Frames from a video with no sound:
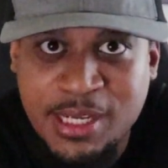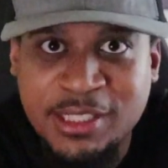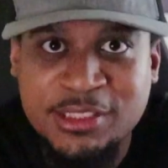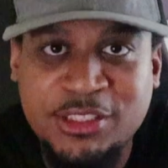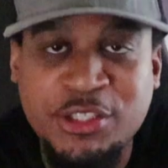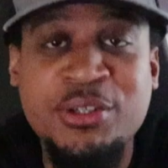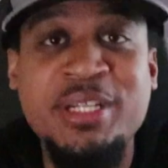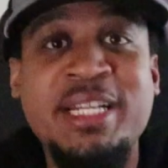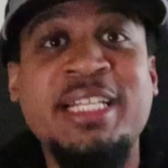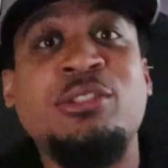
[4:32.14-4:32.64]

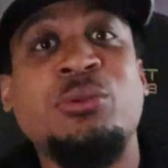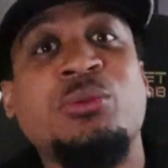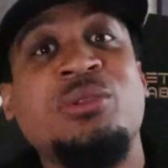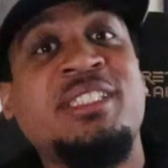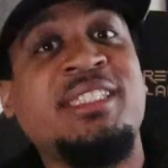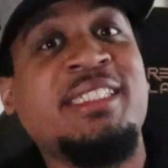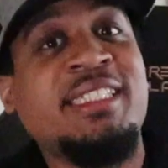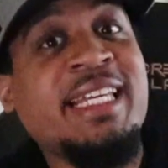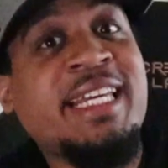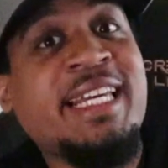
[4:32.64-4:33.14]
So you need to
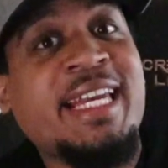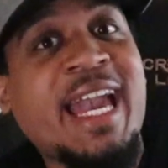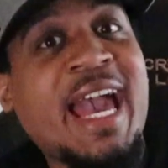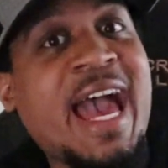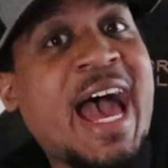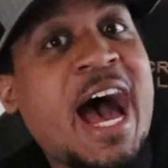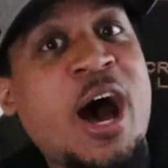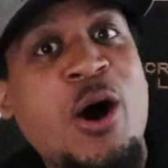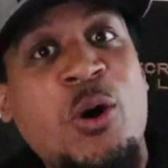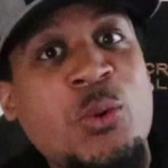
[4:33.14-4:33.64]
seek
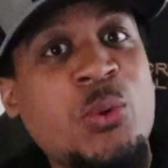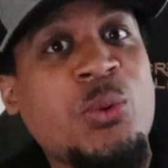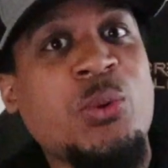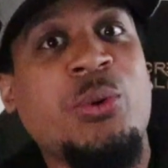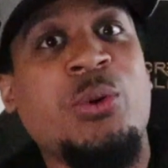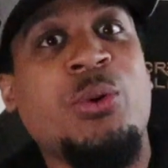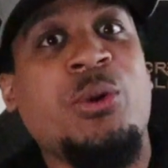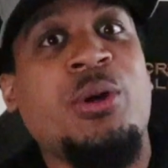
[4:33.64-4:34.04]
out